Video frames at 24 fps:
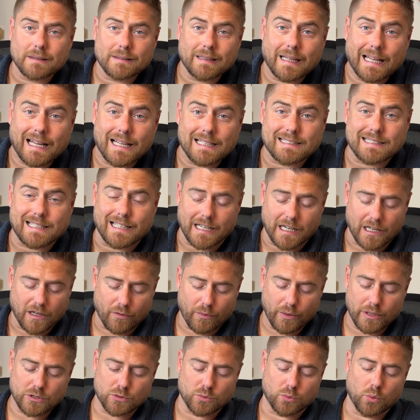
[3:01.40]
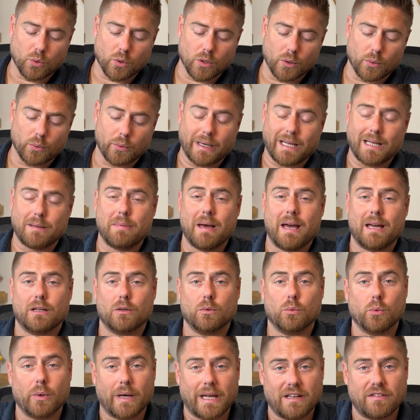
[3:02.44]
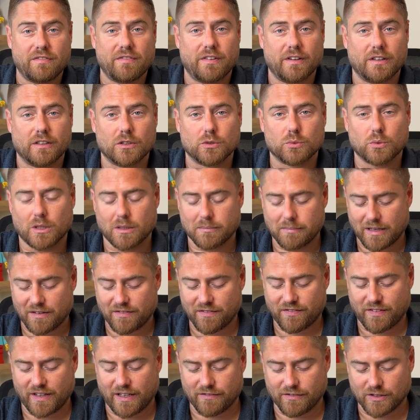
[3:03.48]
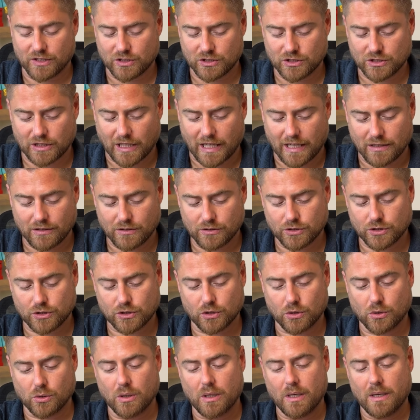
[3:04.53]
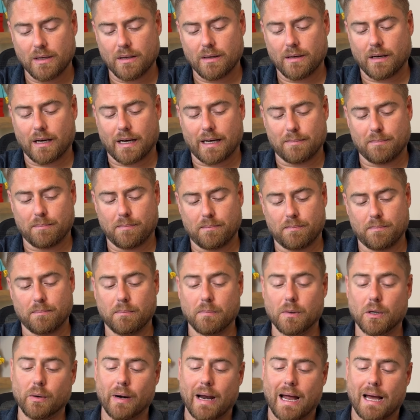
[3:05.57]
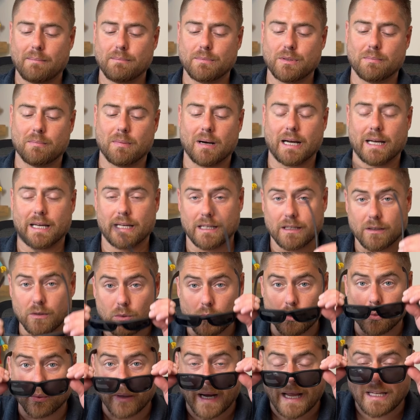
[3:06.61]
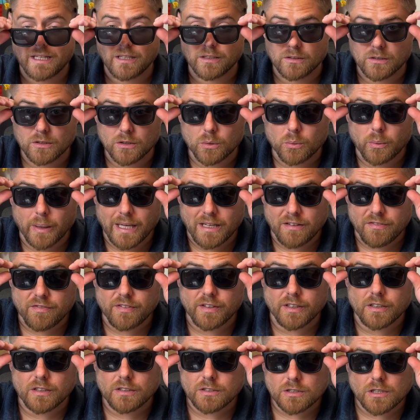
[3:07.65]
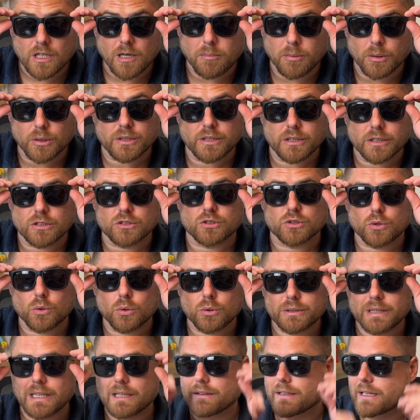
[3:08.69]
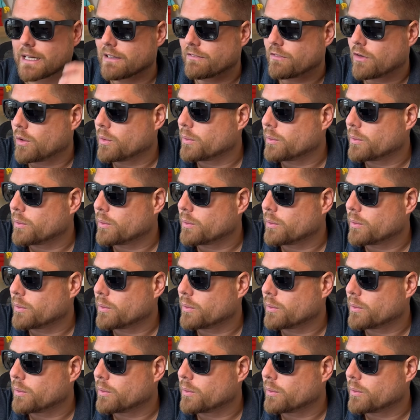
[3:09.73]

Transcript: Like I said, I always wore Ray-Ban Wayfarers, one of my favorite styles. So I grabbed my regular Wayfarers, a couple of years old now, that I've